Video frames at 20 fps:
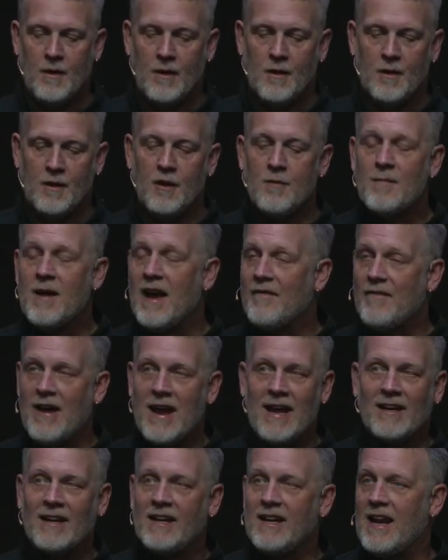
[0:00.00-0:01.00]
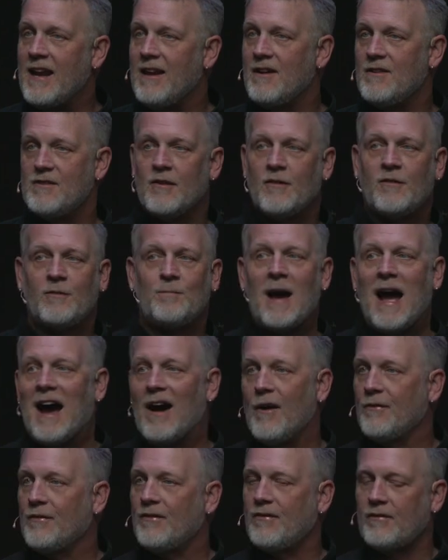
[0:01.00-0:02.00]
You may have alienated your
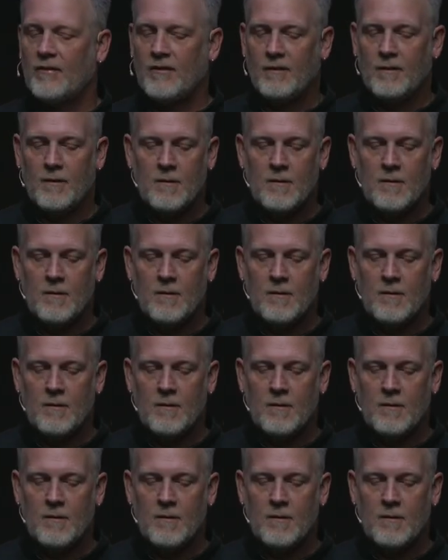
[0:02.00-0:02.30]
spouse.